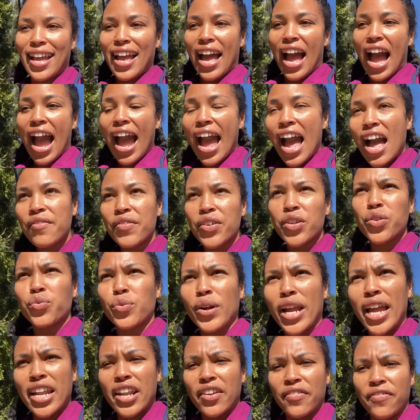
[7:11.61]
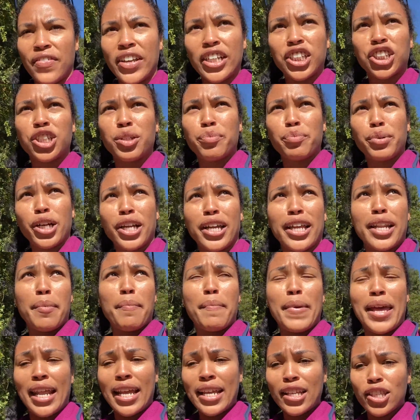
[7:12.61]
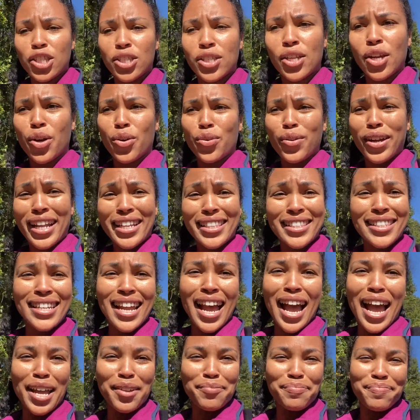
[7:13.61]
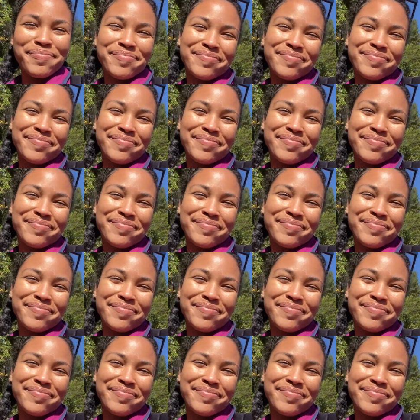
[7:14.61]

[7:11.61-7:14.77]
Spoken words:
I haven't read a fiction book in a minute, so it's time.